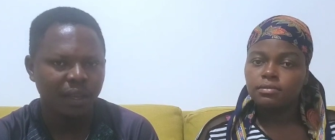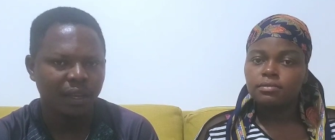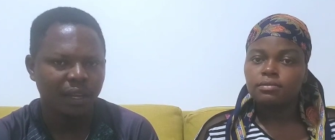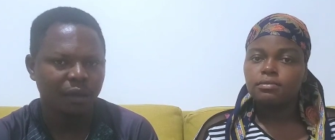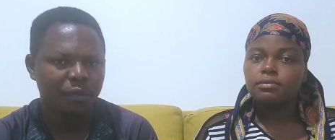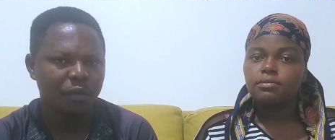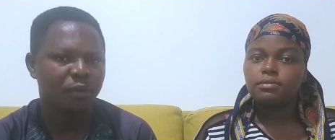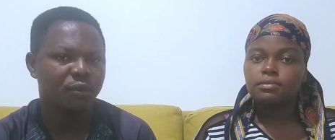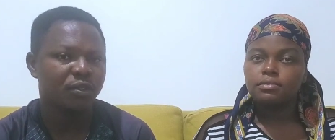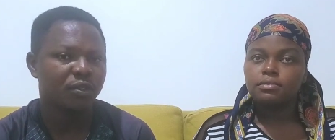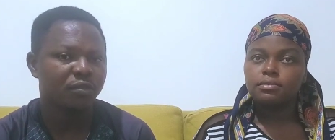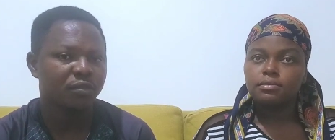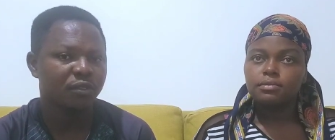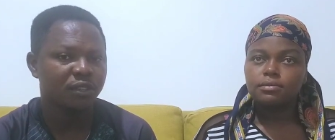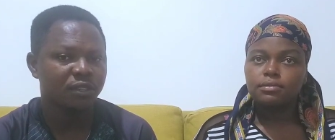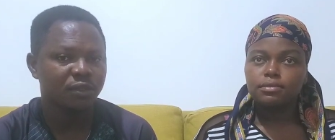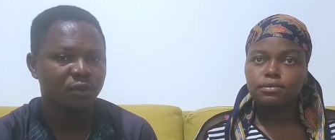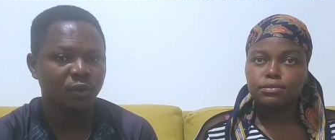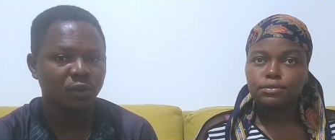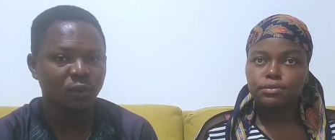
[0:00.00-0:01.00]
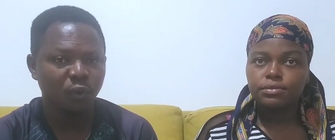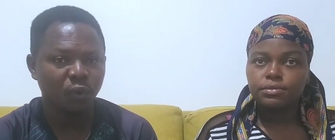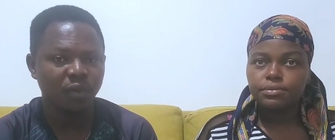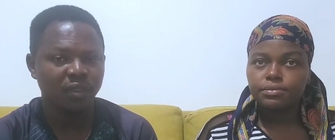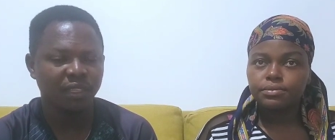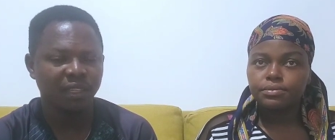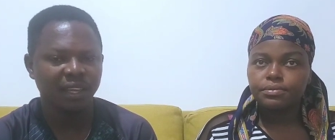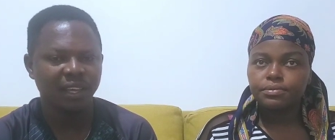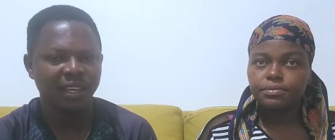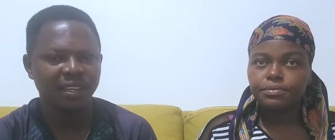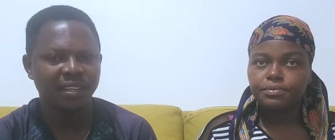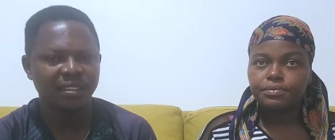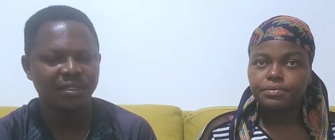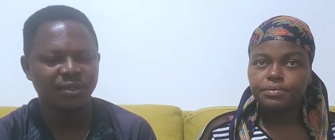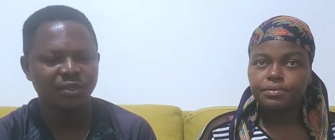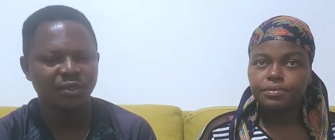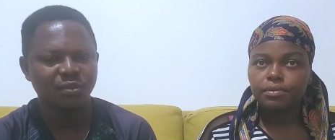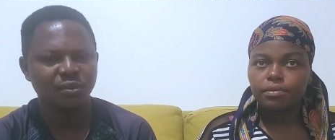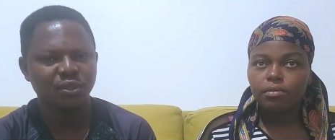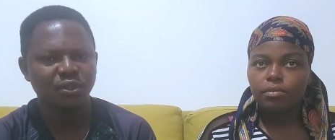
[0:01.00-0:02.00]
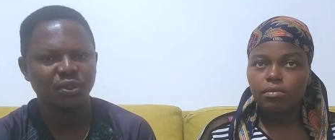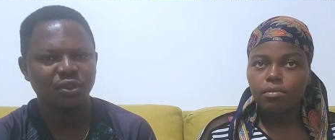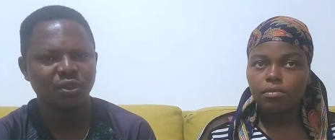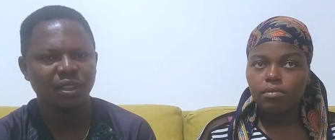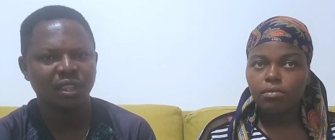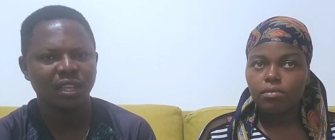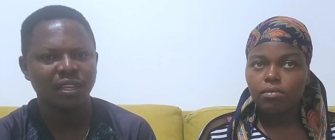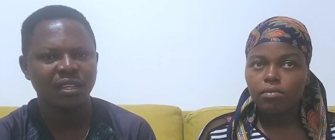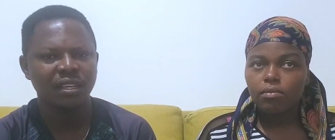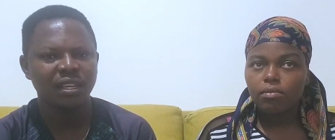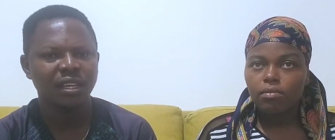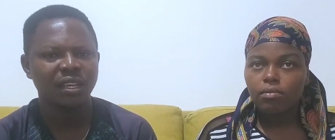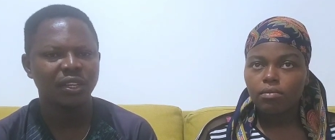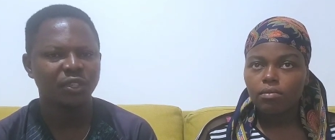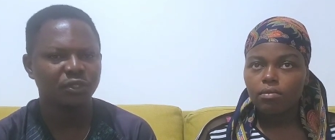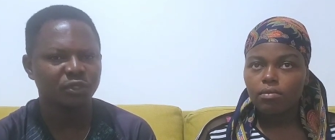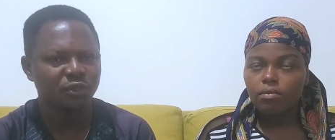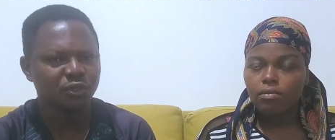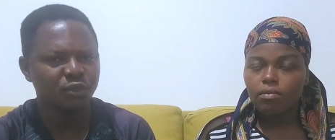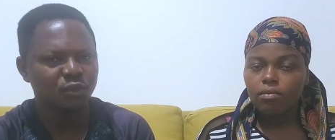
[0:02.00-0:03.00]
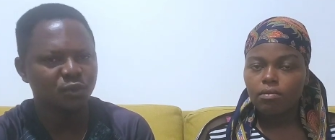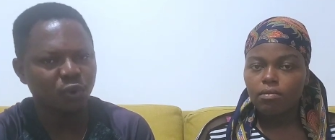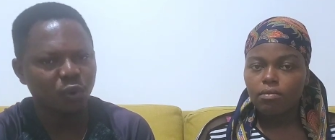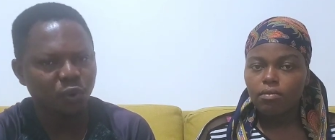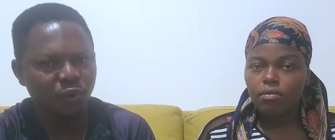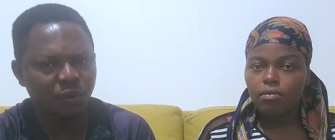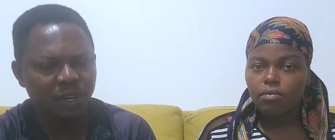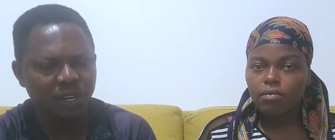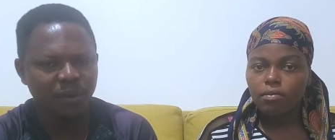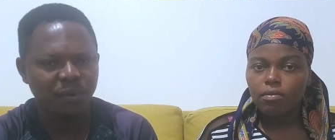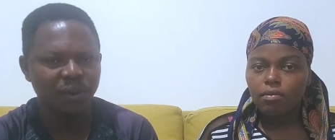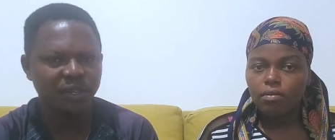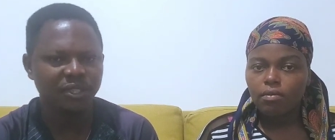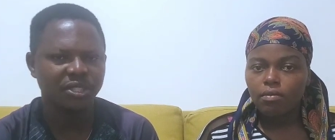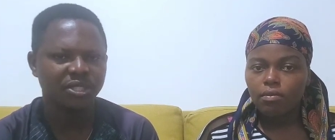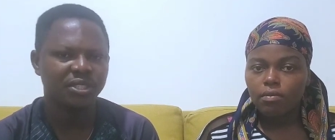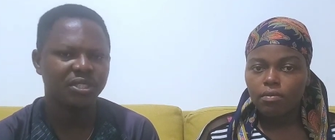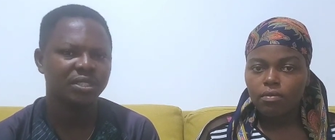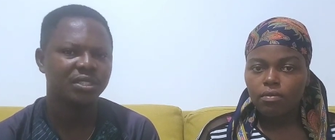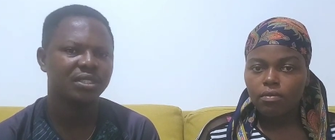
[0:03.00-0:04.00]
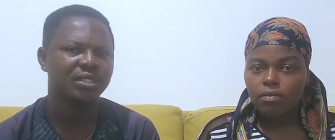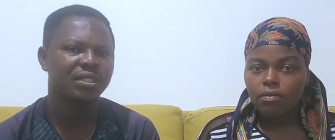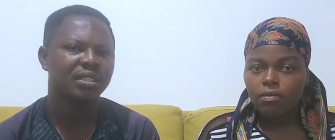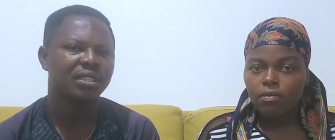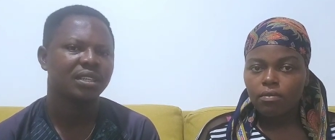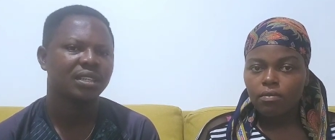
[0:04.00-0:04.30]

Speaker 1: the purpose of this whole thing is to be sure that you own the question